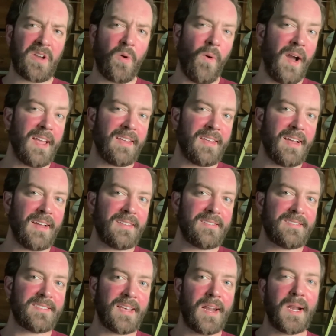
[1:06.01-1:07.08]
quite yet
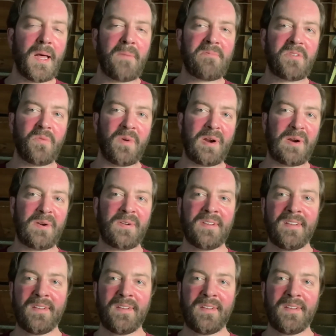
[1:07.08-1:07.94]
set it up to where